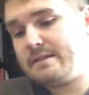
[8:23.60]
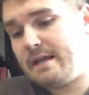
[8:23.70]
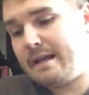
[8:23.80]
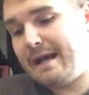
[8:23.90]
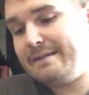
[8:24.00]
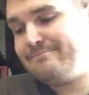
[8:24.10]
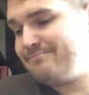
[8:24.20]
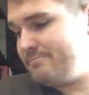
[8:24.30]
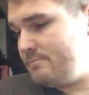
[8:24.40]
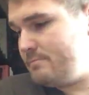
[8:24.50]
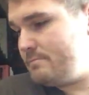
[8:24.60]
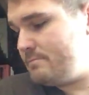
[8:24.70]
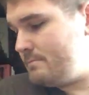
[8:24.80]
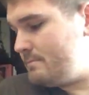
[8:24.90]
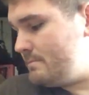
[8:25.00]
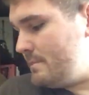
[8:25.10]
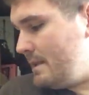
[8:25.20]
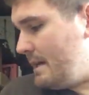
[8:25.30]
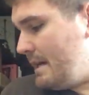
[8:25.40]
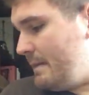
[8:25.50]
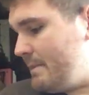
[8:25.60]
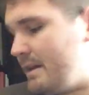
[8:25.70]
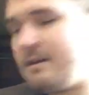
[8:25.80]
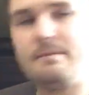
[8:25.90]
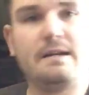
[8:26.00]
said, I I'm not a,